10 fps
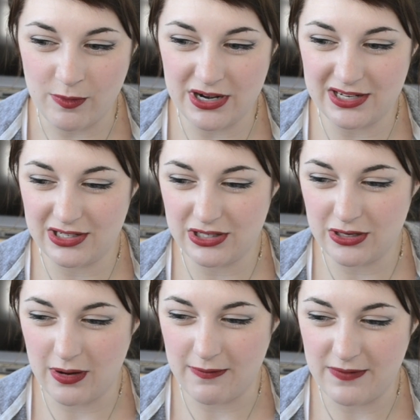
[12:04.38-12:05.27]
wanted to
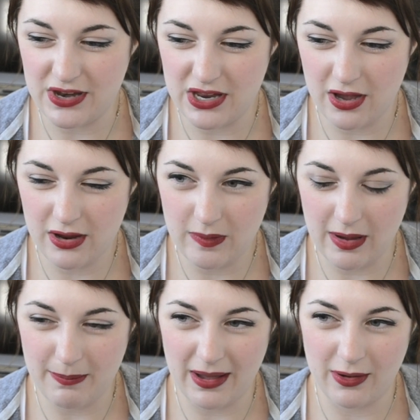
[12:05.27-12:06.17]
do a video
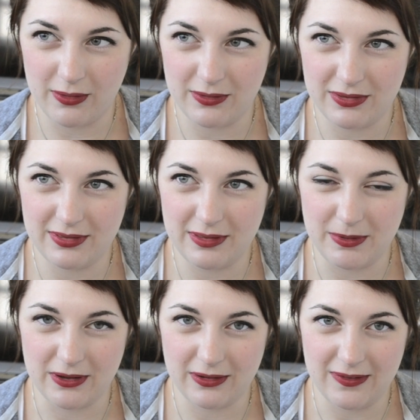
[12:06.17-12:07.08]
about the
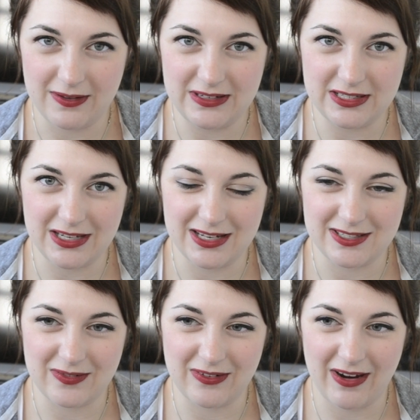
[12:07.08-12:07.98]
book 50
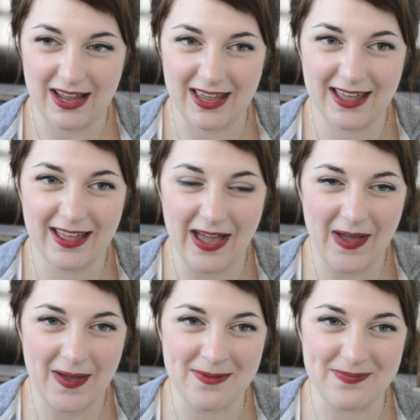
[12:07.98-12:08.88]
Shades of Grey,
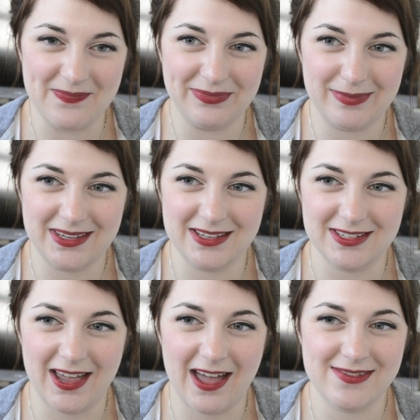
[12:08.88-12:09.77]
because
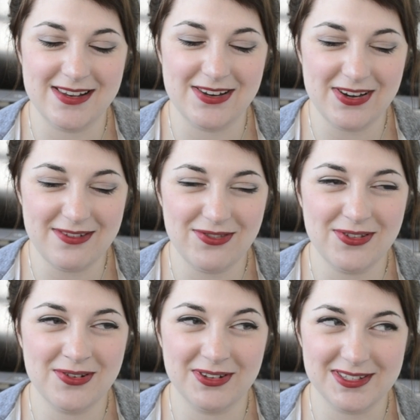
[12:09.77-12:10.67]
I have a lot of
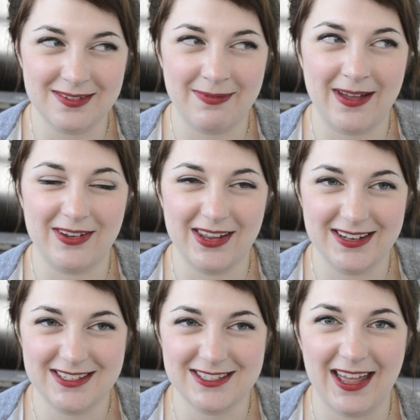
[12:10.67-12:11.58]
thoughts about
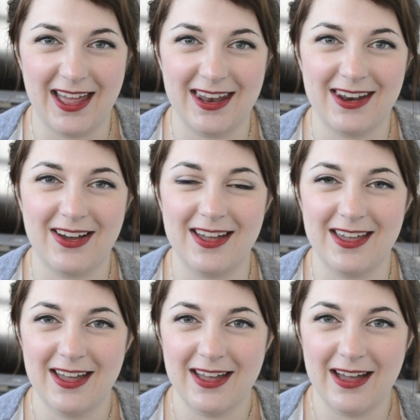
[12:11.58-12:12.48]
it and
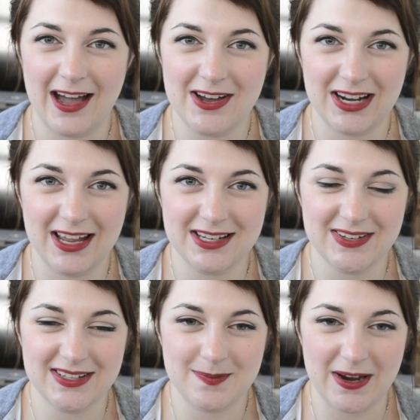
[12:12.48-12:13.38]
I would like to
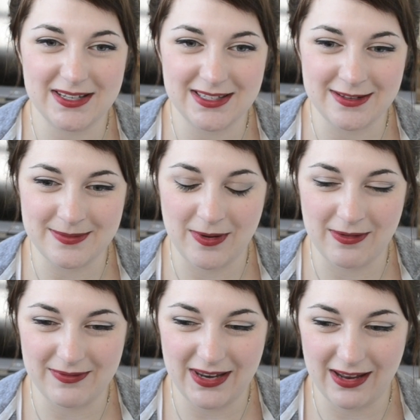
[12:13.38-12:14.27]
express them
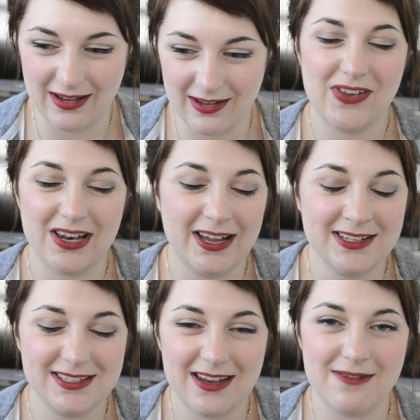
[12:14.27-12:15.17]
on video. If you'd
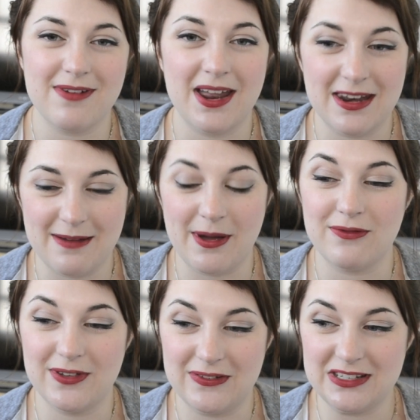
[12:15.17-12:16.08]
like to see a rant
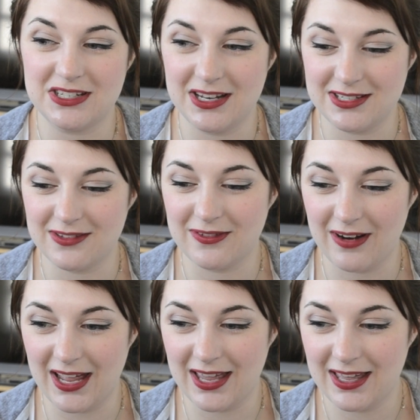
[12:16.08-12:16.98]
about 50 Shades of
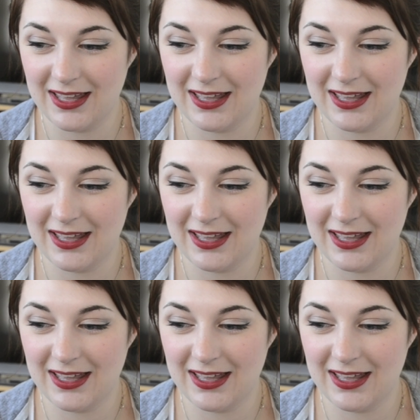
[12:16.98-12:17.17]
Grey,